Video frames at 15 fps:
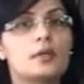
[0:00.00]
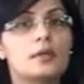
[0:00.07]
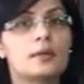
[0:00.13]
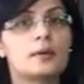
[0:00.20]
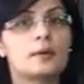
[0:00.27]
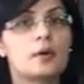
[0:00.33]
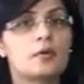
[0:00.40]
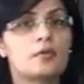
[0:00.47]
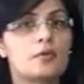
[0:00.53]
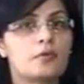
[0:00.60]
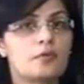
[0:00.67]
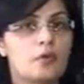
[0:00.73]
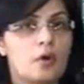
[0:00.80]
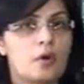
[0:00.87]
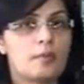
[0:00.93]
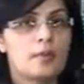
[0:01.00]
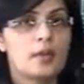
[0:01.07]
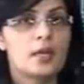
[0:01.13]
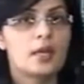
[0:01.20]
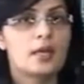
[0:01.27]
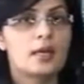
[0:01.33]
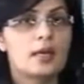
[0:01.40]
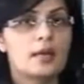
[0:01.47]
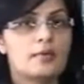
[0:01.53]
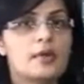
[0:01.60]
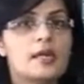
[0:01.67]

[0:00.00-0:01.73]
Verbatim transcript: uh, of reform uh,